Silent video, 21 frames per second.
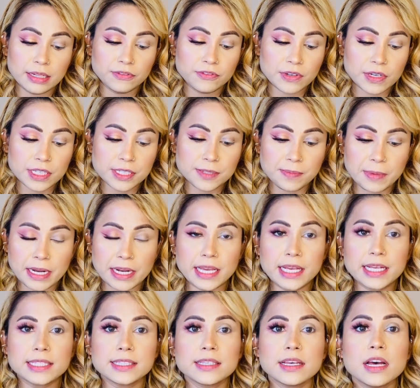
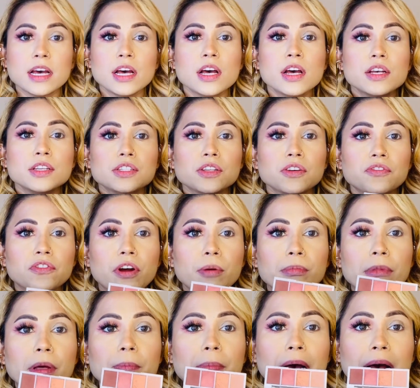Cosmetics. So from the
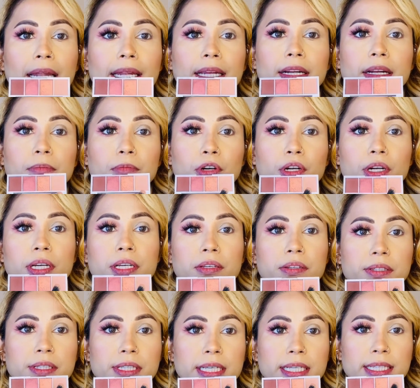palette, I'm gonna use
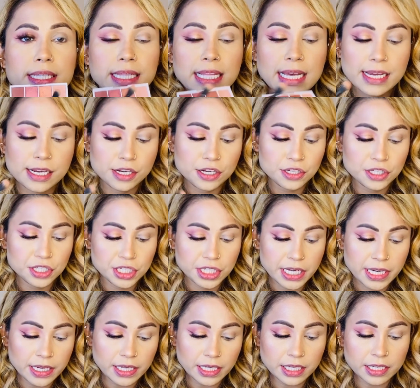this lighter
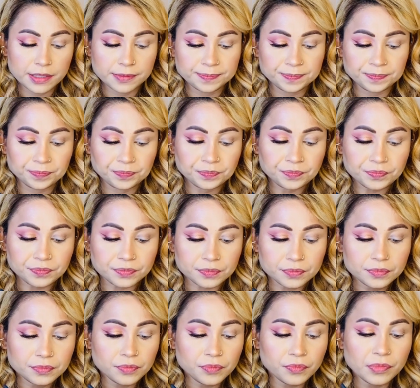shade
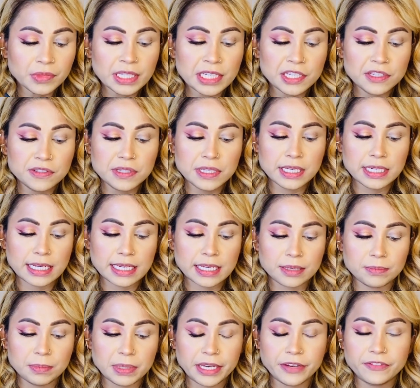using like a
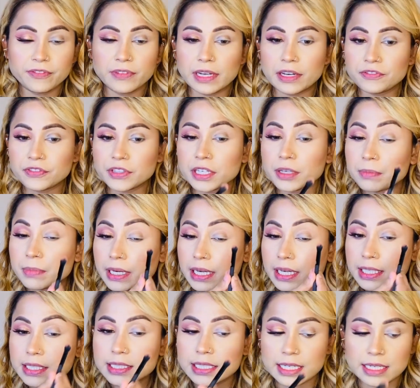big fluffier
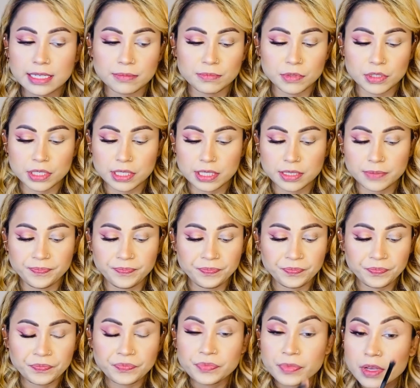brush, and I'm gonna
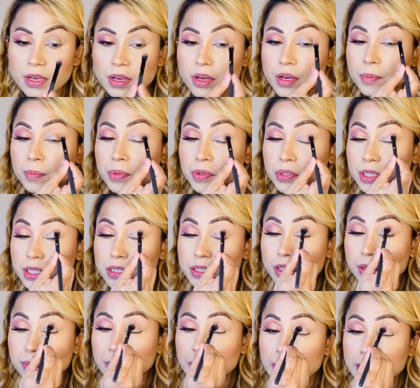put this
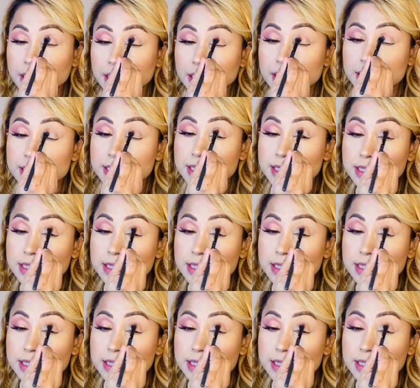on my crease.